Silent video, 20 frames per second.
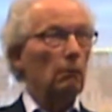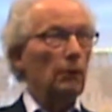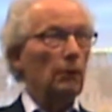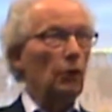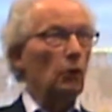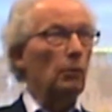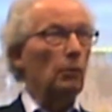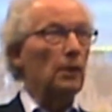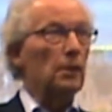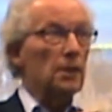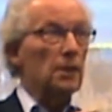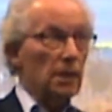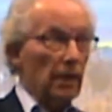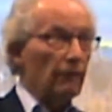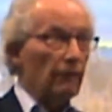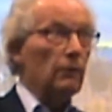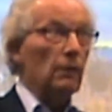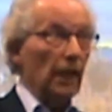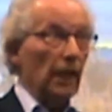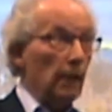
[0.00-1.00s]
With
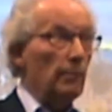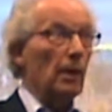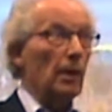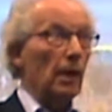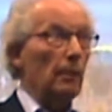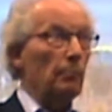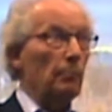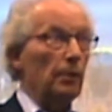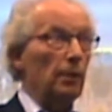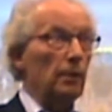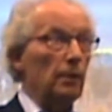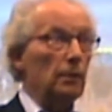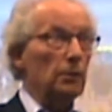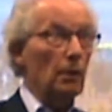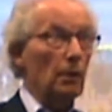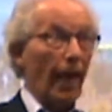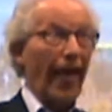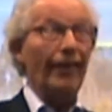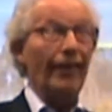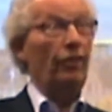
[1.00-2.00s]
7 Labour MPs,
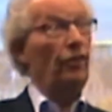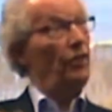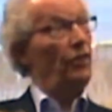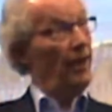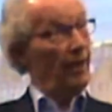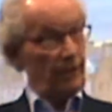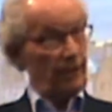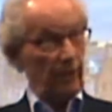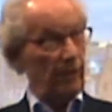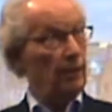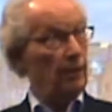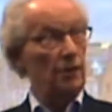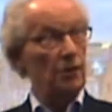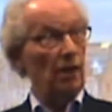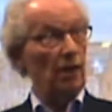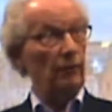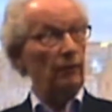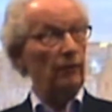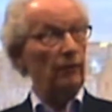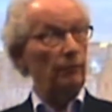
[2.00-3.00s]
13
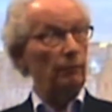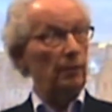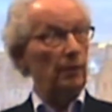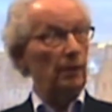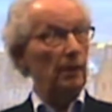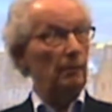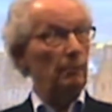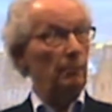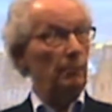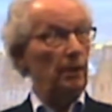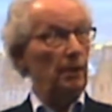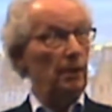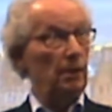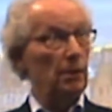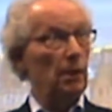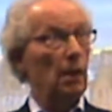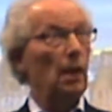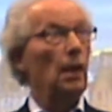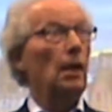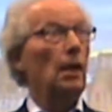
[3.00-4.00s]
Conservative
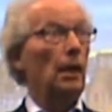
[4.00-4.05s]
MPs,